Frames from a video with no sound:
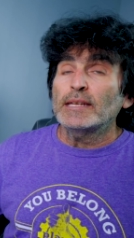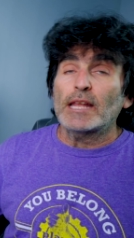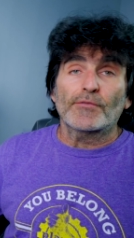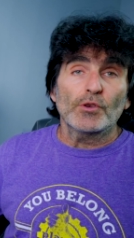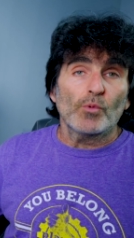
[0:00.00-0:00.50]

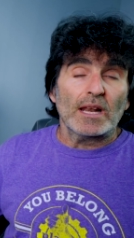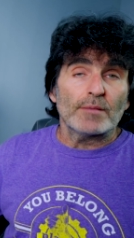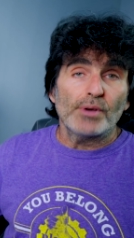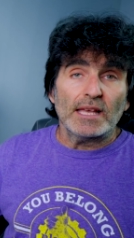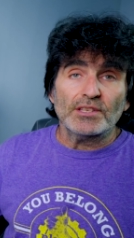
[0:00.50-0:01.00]
Now, if you want
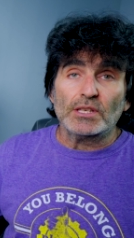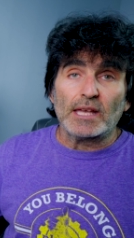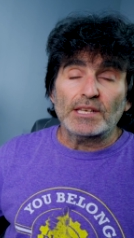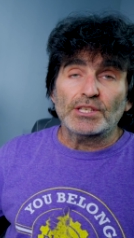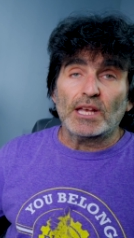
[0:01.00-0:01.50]
a basic
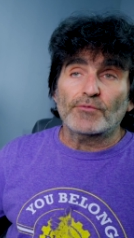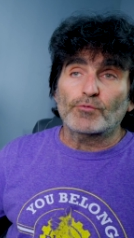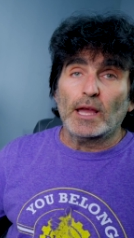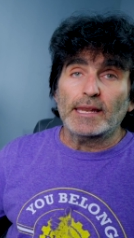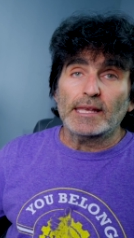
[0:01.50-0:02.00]
H F
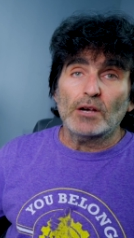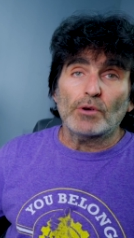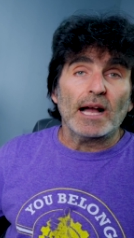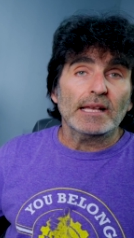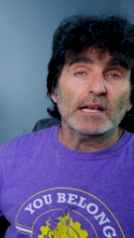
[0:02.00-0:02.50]

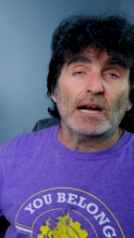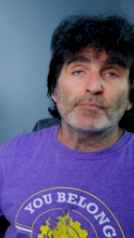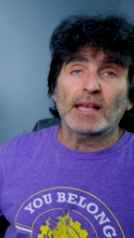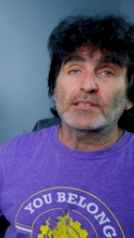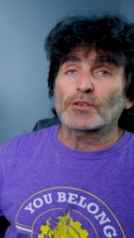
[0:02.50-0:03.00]
radio,
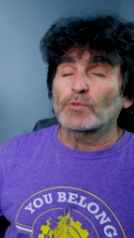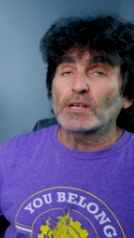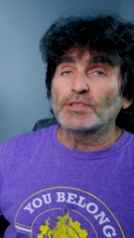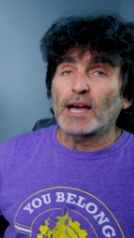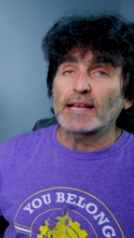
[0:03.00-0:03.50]
ICOM makes a
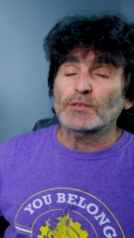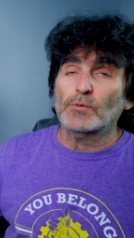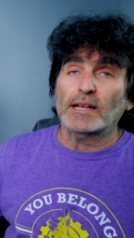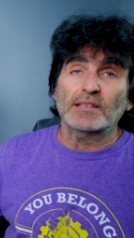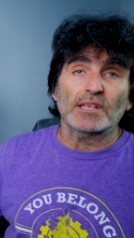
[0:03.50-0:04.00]
real nice
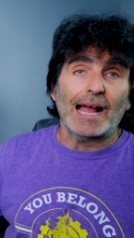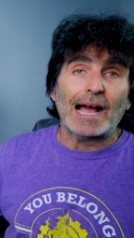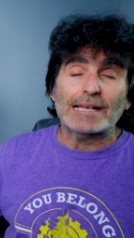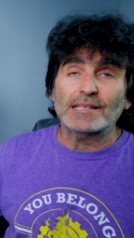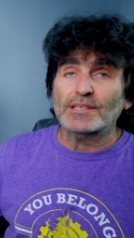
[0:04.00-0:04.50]
one. It's an
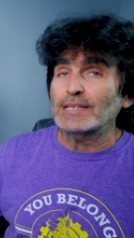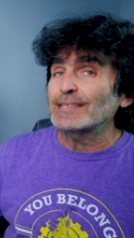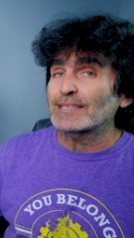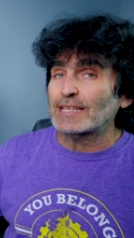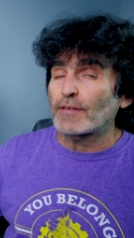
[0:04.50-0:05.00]
I C
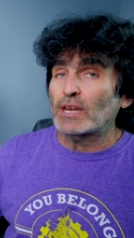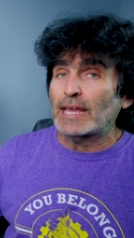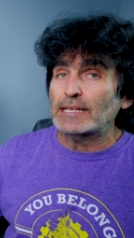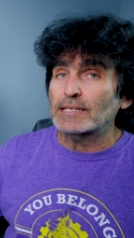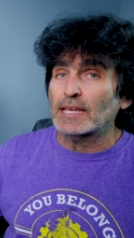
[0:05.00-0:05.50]
seven
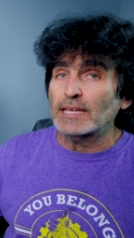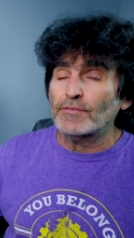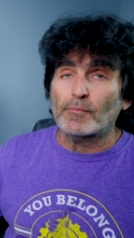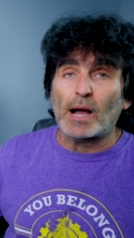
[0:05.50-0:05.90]
eighteen from